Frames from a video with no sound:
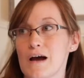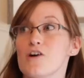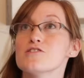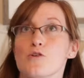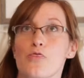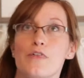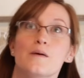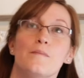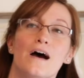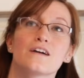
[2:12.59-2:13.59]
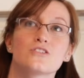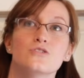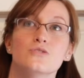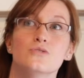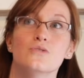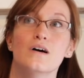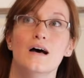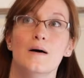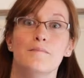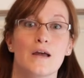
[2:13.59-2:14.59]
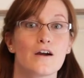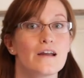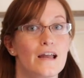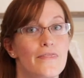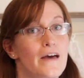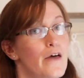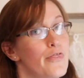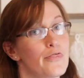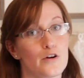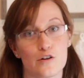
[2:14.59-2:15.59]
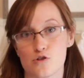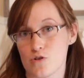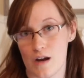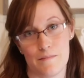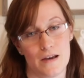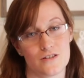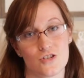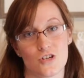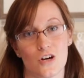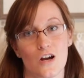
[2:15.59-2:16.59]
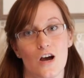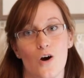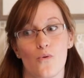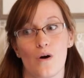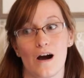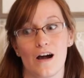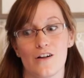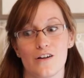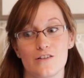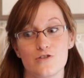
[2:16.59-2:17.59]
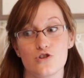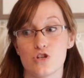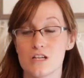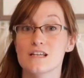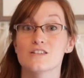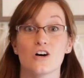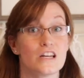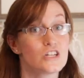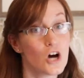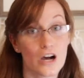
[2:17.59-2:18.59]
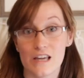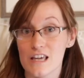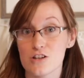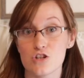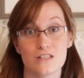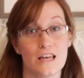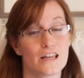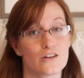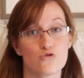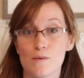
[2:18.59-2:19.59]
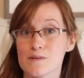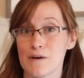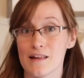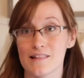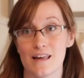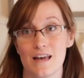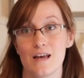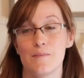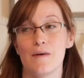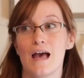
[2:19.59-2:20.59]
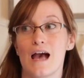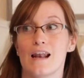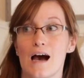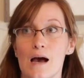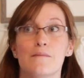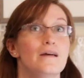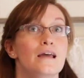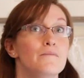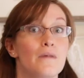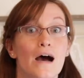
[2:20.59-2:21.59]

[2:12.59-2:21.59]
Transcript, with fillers: I also think back to Mary in that third trimester while she is on a donkey, she's taking a trip to Bethlehem, and I in